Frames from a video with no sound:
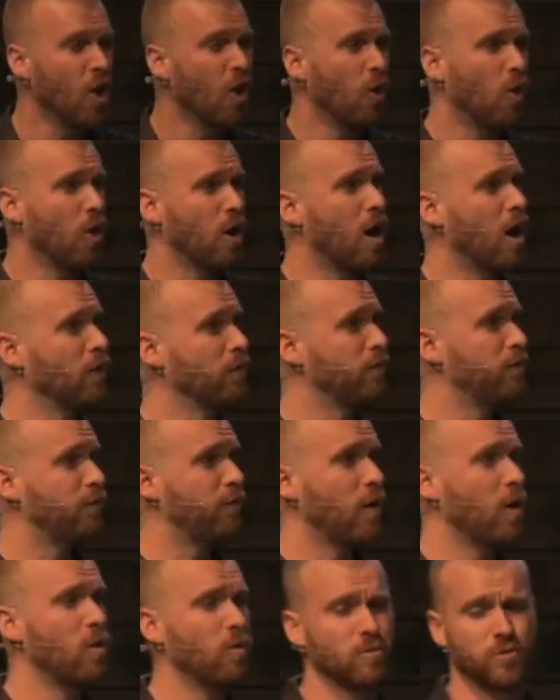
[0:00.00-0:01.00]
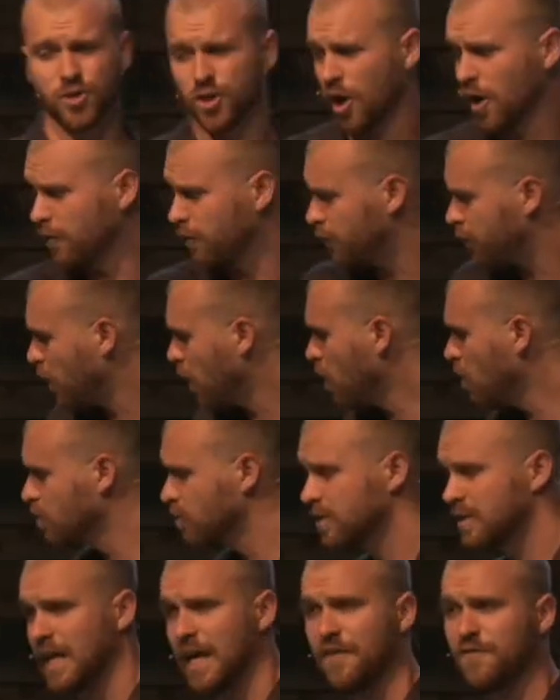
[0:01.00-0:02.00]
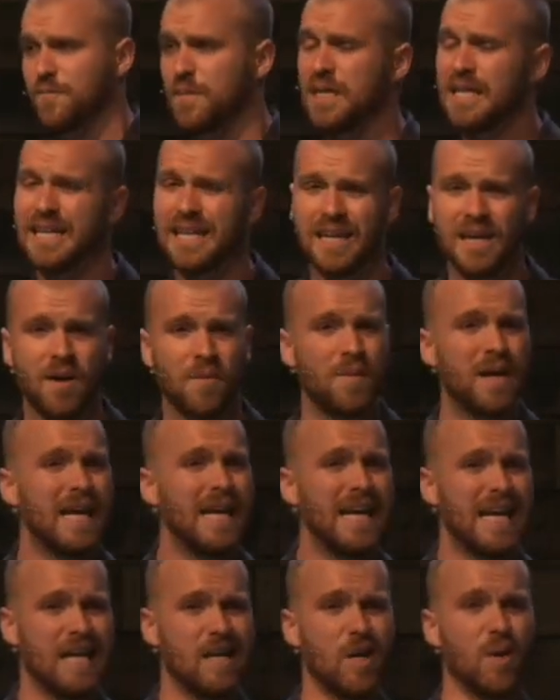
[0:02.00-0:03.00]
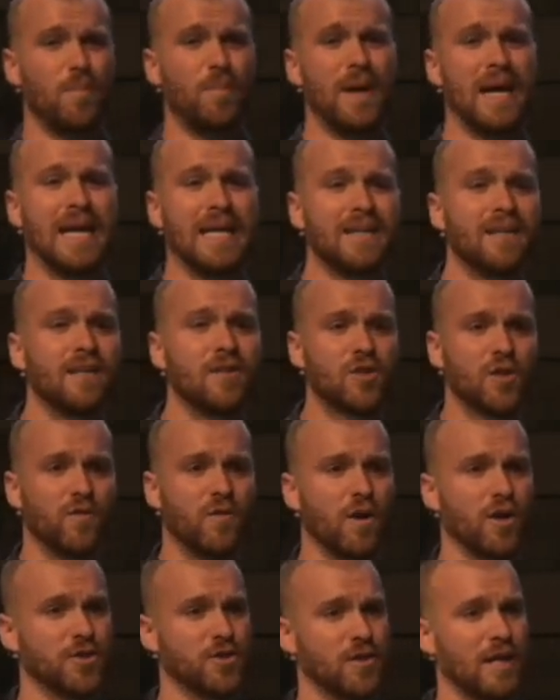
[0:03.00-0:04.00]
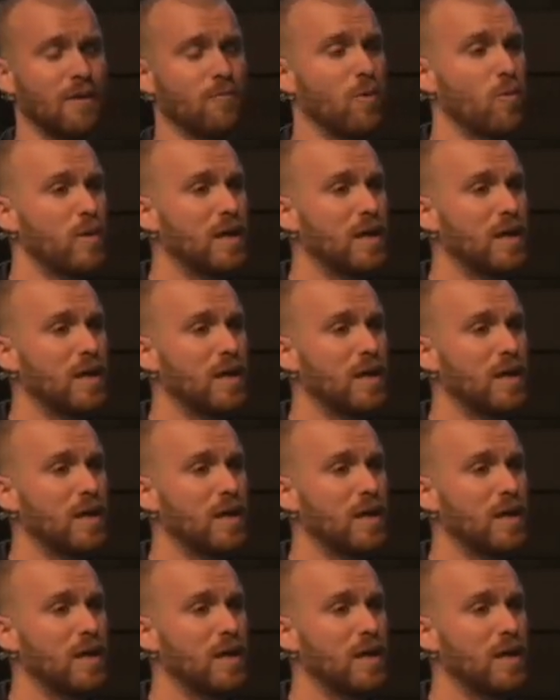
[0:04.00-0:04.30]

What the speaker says: or our phones have become an appendage of ours so that when we